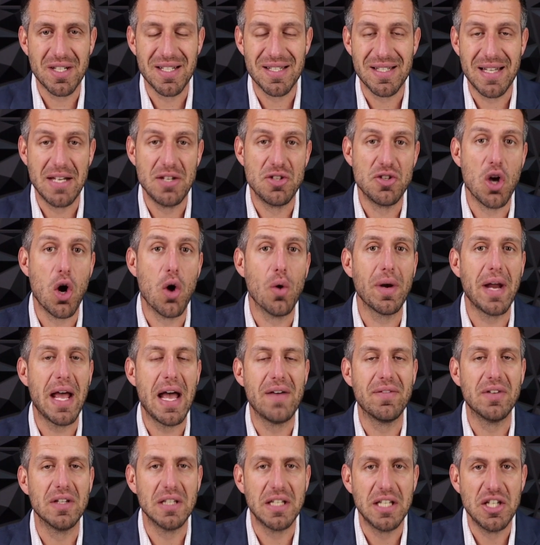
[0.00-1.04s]
because they don't
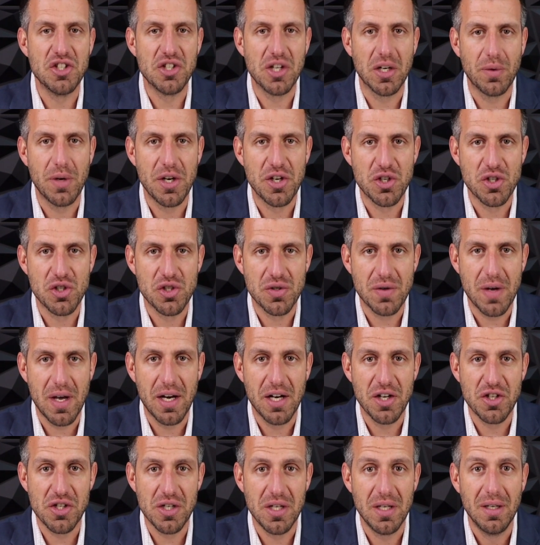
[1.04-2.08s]
have a lead generation
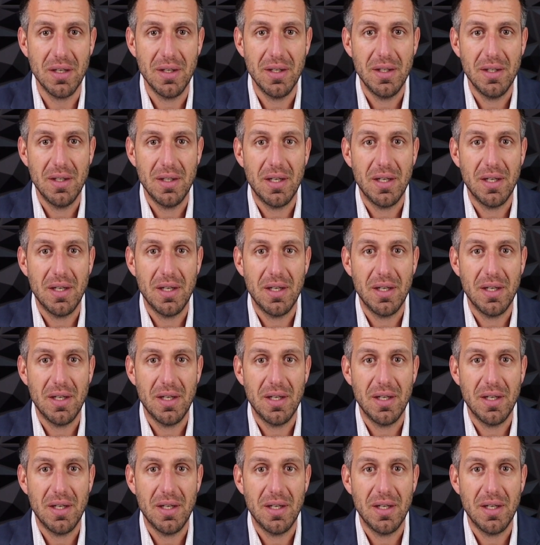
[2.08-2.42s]
strategy,